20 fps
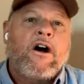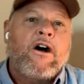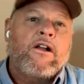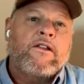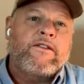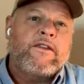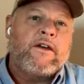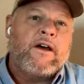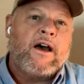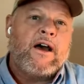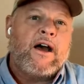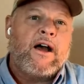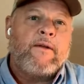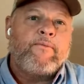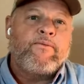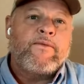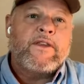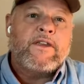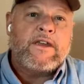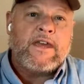called
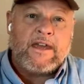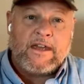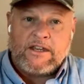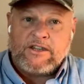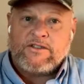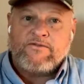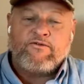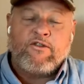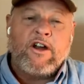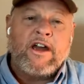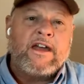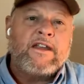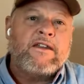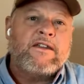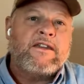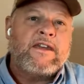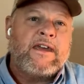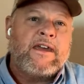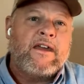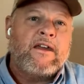uh, his
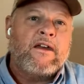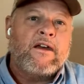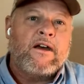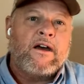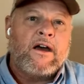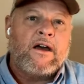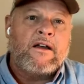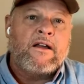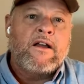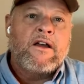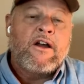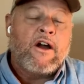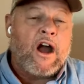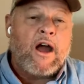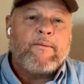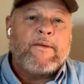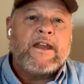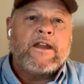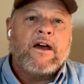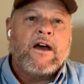friend, King, uh,
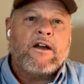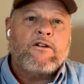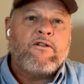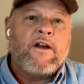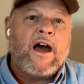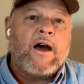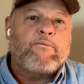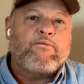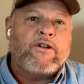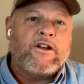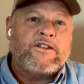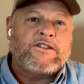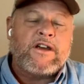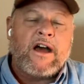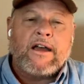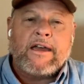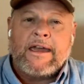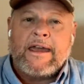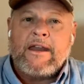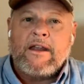I mean, uh, Crown
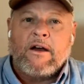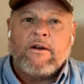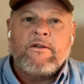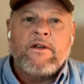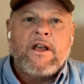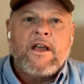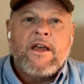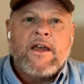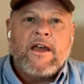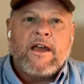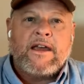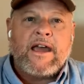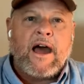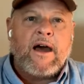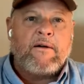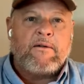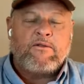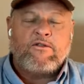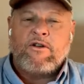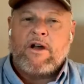Prince Akihito. And
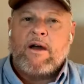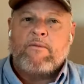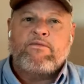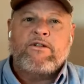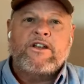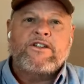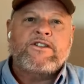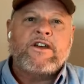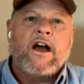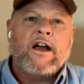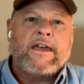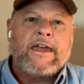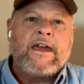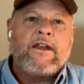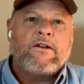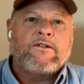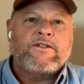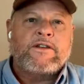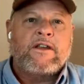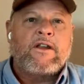Crown Prince
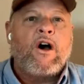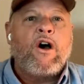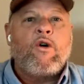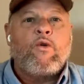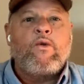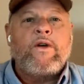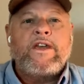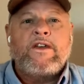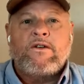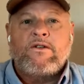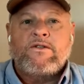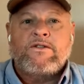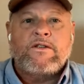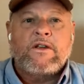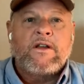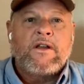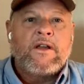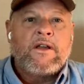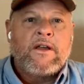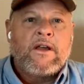Akihito said, oh, we
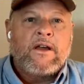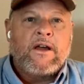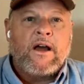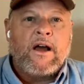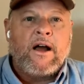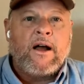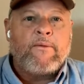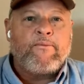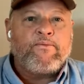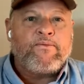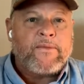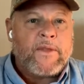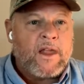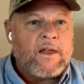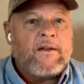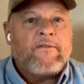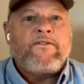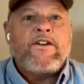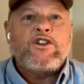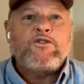use um,
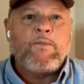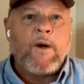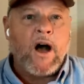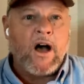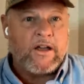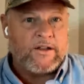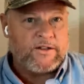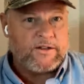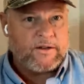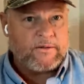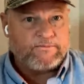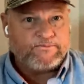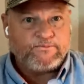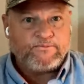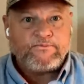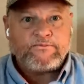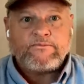fish ponds.